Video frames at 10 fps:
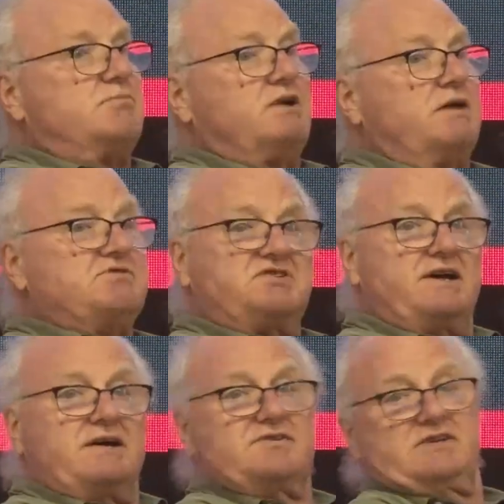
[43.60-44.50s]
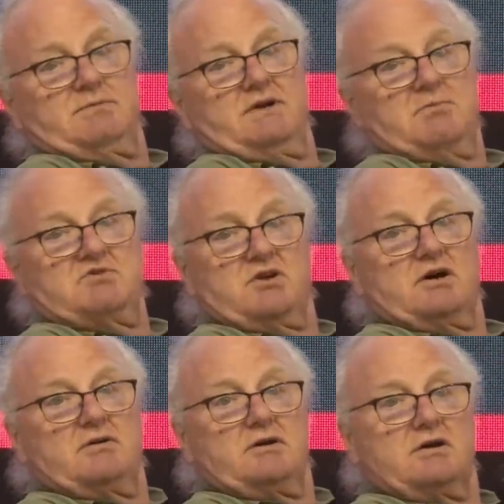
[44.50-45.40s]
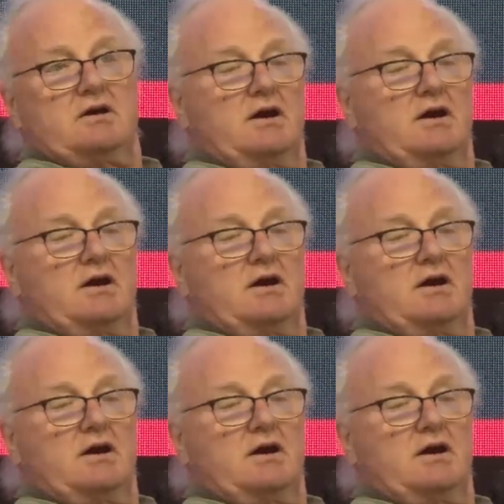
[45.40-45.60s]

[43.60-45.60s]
sometimes tech, sometimes not.